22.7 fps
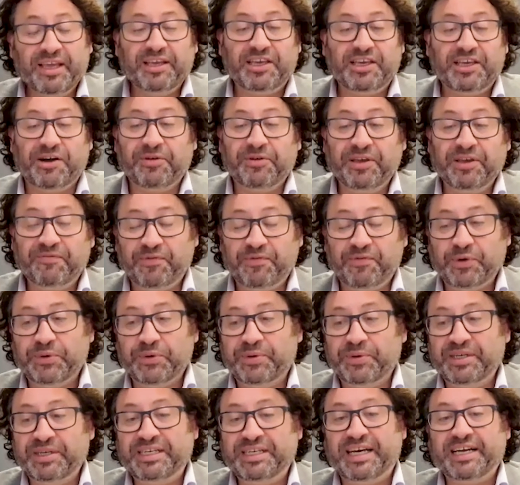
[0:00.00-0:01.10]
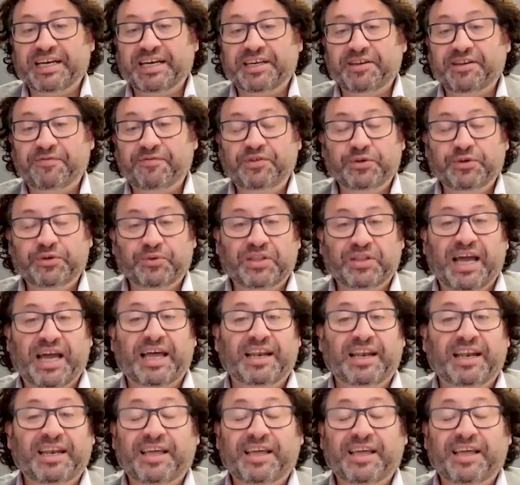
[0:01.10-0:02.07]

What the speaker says: going forward are going to fuel that,